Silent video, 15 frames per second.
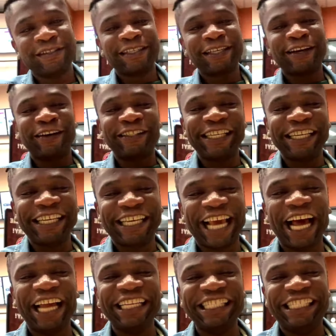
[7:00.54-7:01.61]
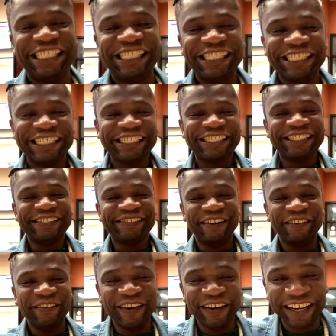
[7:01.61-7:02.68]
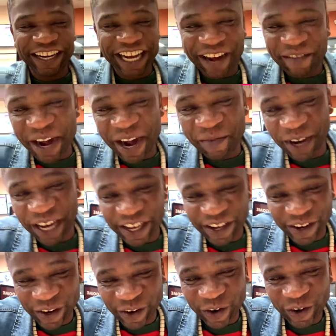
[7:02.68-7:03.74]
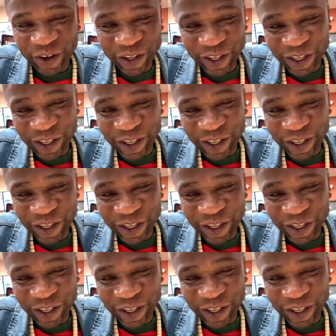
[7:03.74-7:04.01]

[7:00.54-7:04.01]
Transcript: Cutting candy. Oh, really? Now, I'm wearing your coat.